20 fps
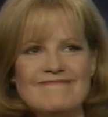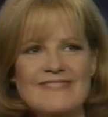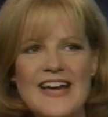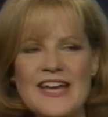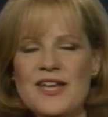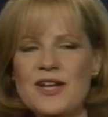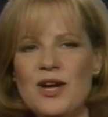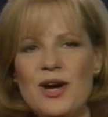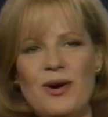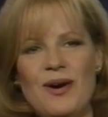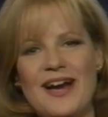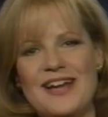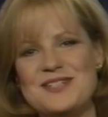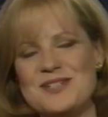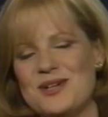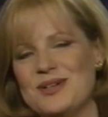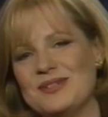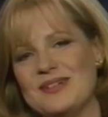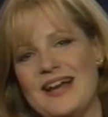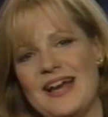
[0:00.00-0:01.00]
you know,
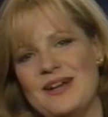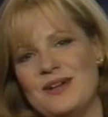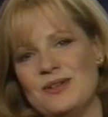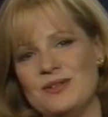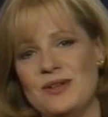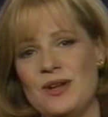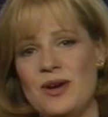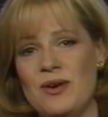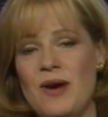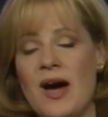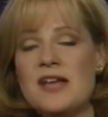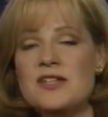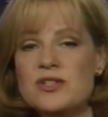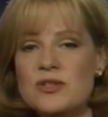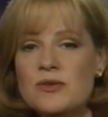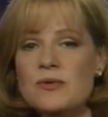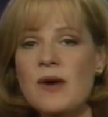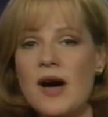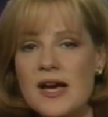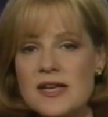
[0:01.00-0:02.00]
I don't know.
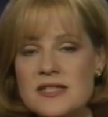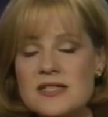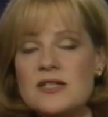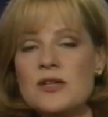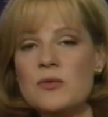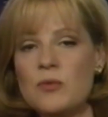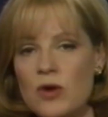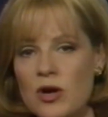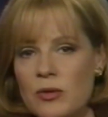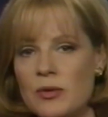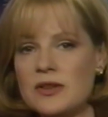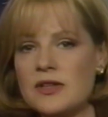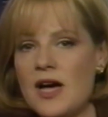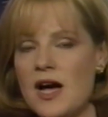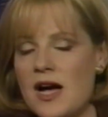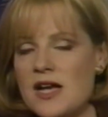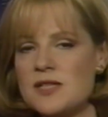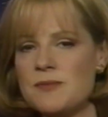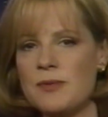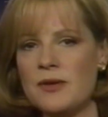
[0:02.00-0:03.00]
I still work with the
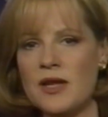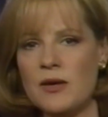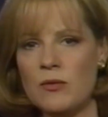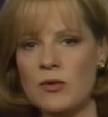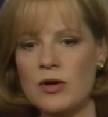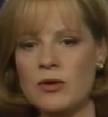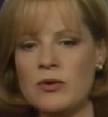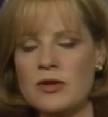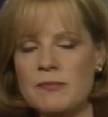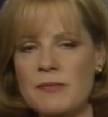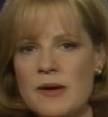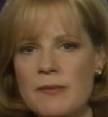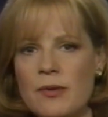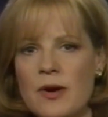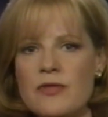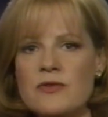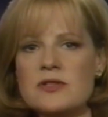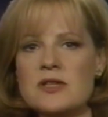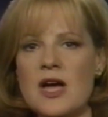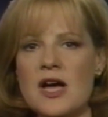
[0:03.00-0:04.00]
hospital. I work with my
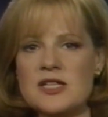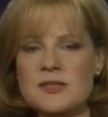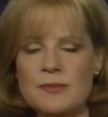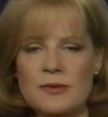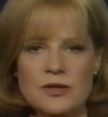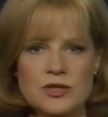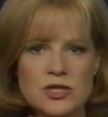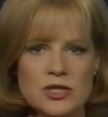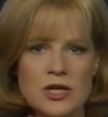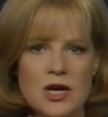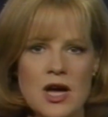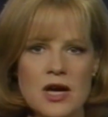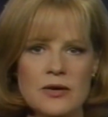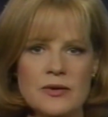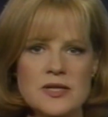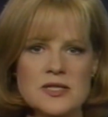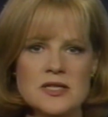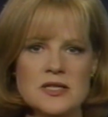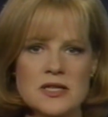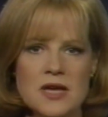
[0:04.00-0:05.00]
brother's hospital in Chicago.
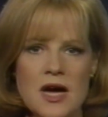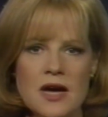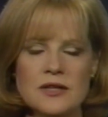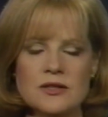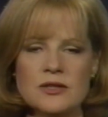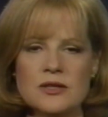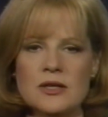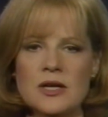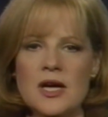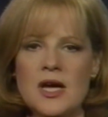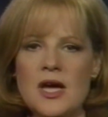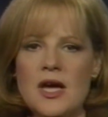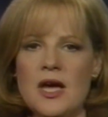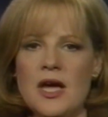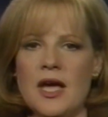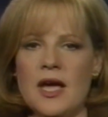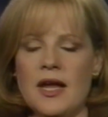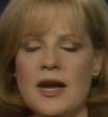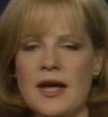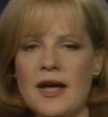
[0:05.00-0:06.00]
He's a doctor,
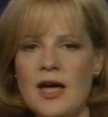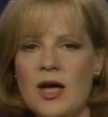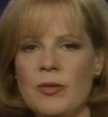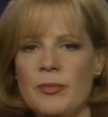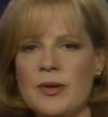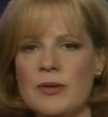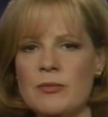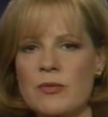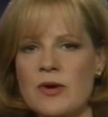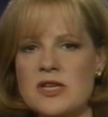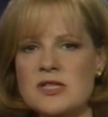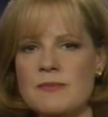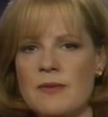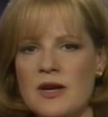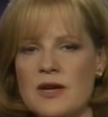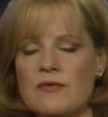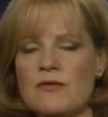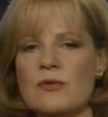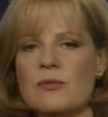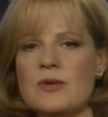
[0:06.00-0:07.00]
and I help him raise
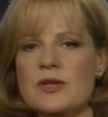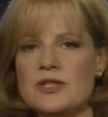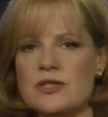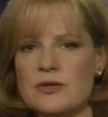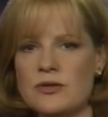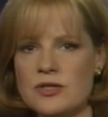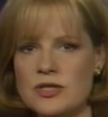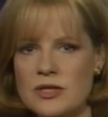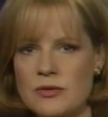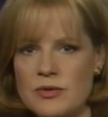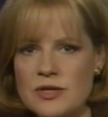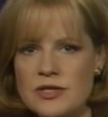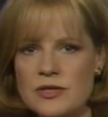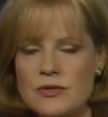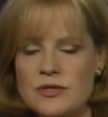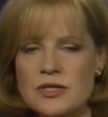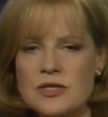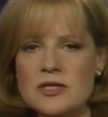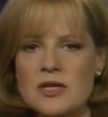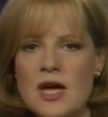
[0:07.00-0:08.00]
money for research. He
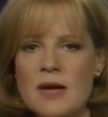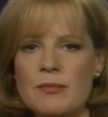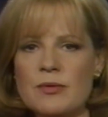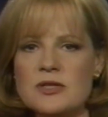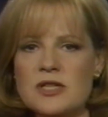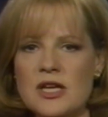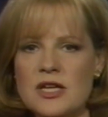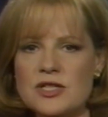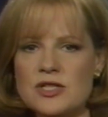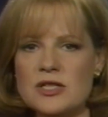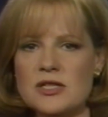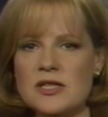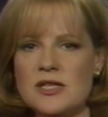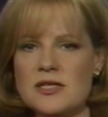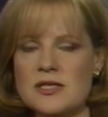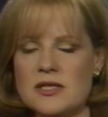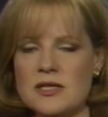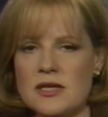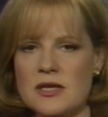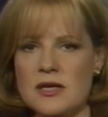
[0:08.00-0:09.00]
researches hypertension.
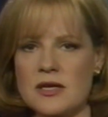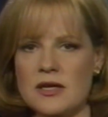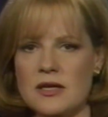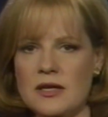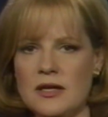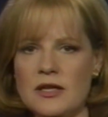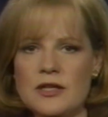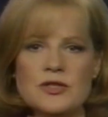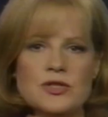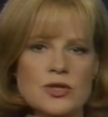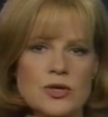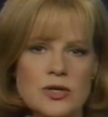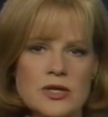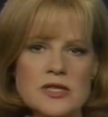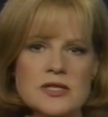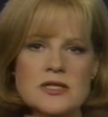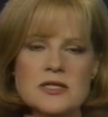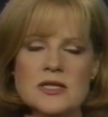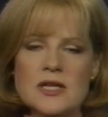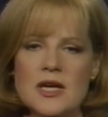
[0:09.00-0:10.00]
He's an
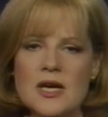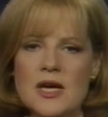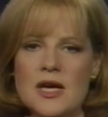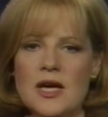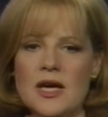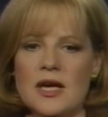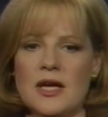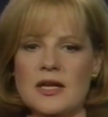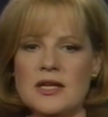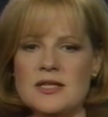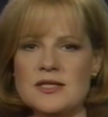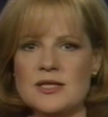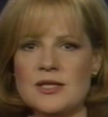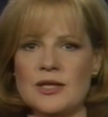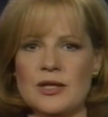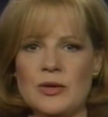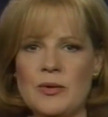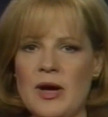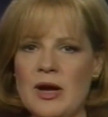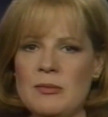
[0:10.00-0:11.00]
internist, and he's an
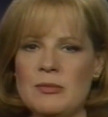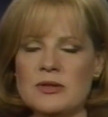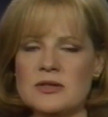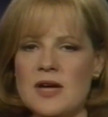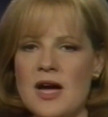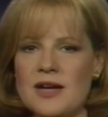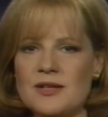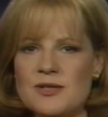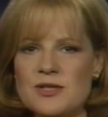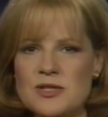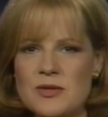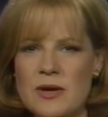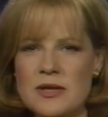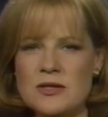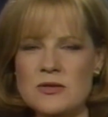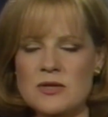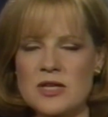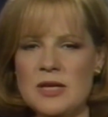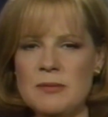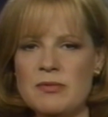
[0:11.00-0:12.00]
incredible doctor. So I
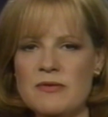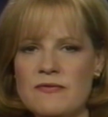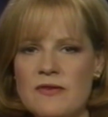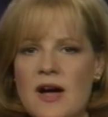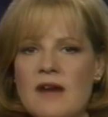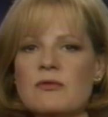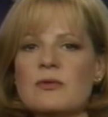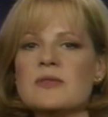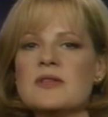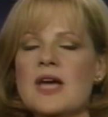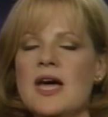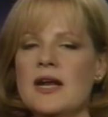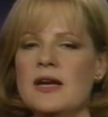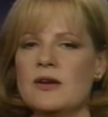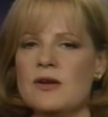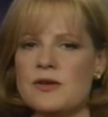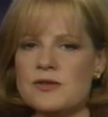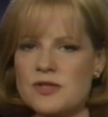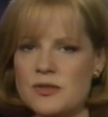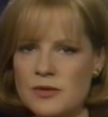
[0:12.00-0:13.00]
do keep involved with that,
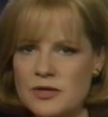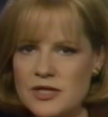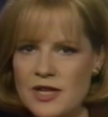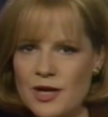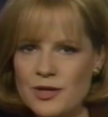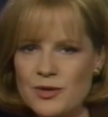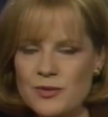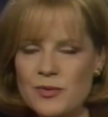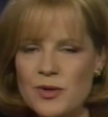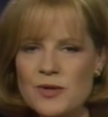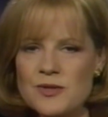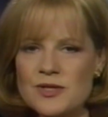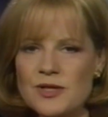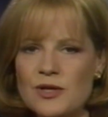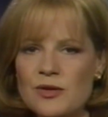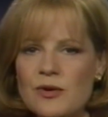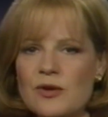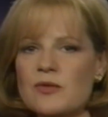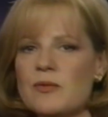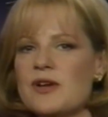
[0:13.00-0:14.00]
and also with Dr. Rosen
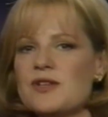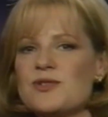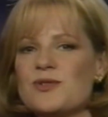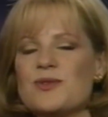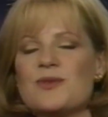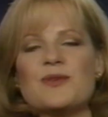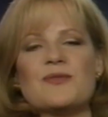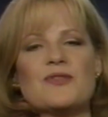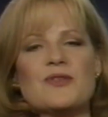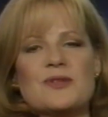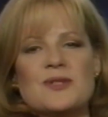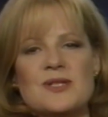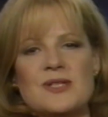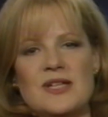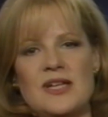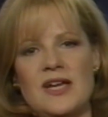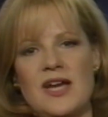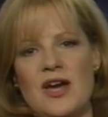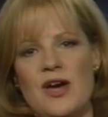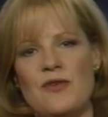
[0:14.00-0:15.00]
at Northwestern
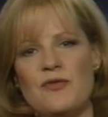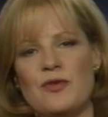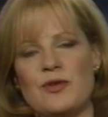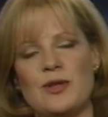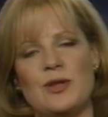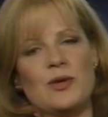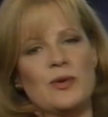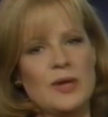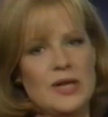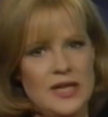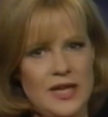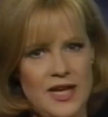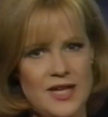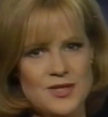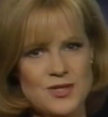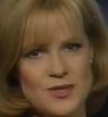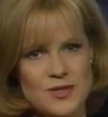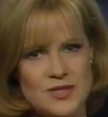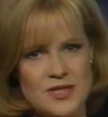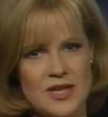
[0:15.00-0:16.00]
University for the Lurie
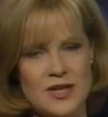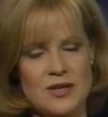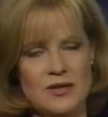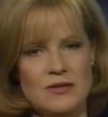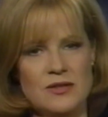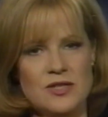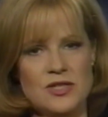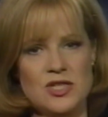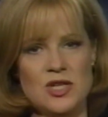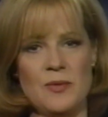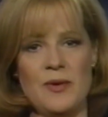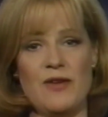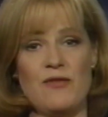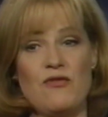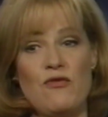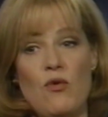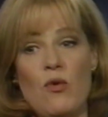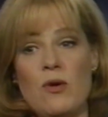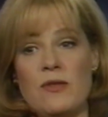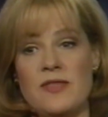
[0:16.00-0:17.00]
Cancer Center. This year we had
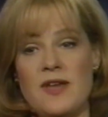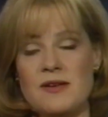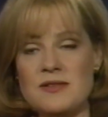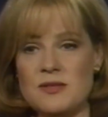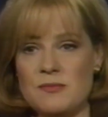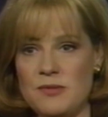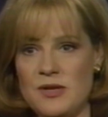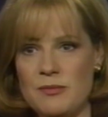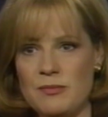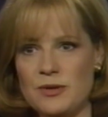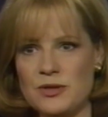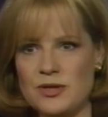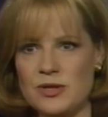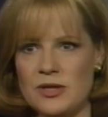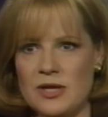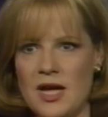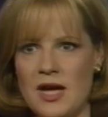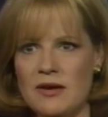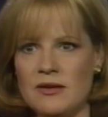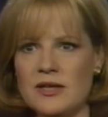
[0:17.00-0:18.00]
4,000 people
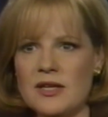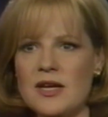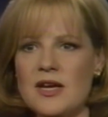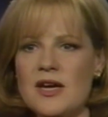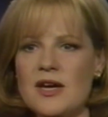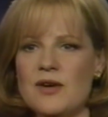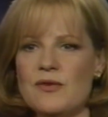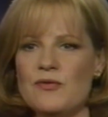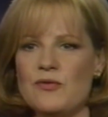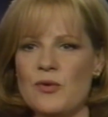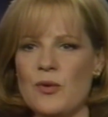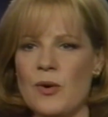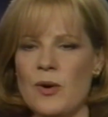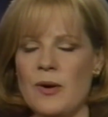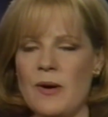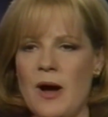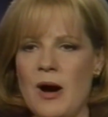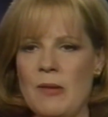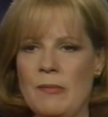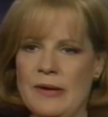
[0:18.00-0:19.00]
turn out
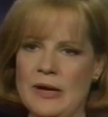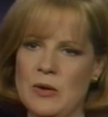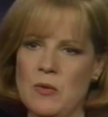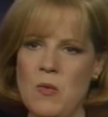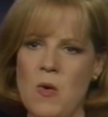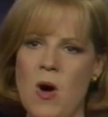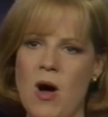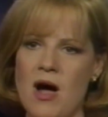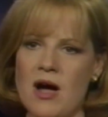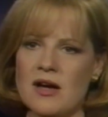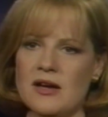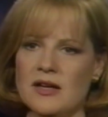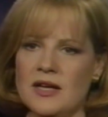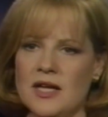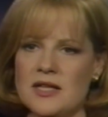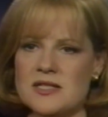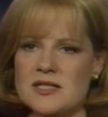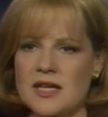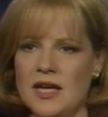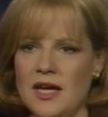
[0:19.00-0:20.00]
for our big walk
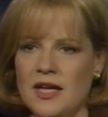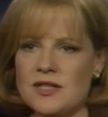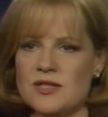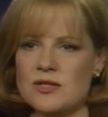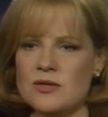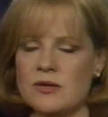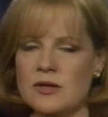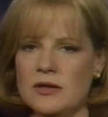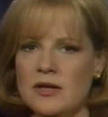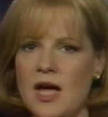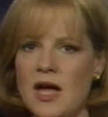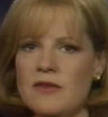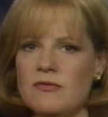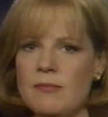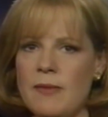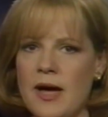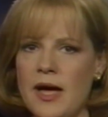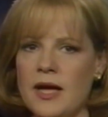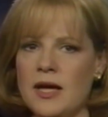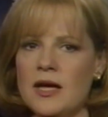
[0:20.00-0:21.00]
against cancer, and a lot of
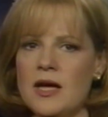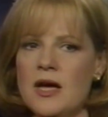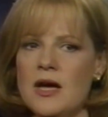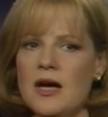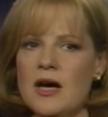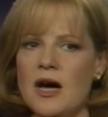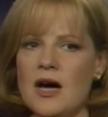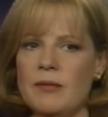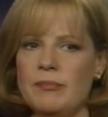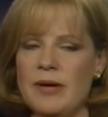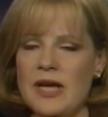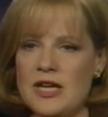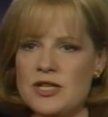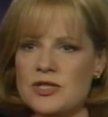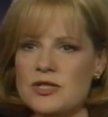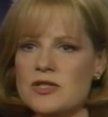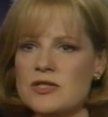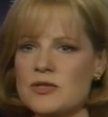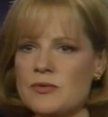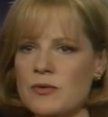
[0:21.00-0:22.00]
my
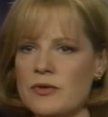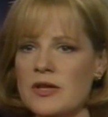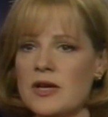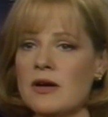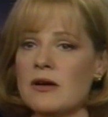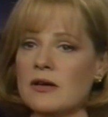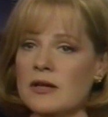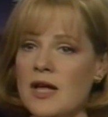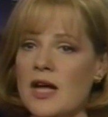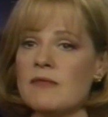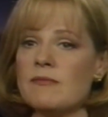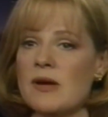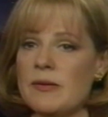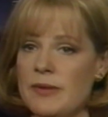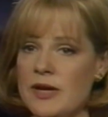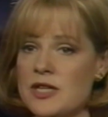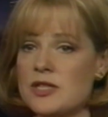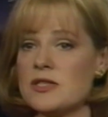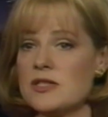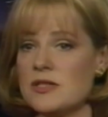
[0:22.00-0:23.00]
patients were there, and a lot of my
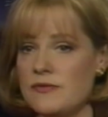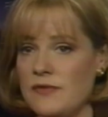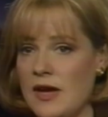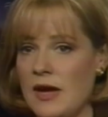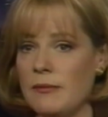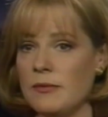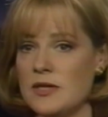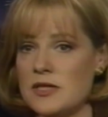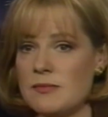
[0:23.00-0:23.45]
patients' families,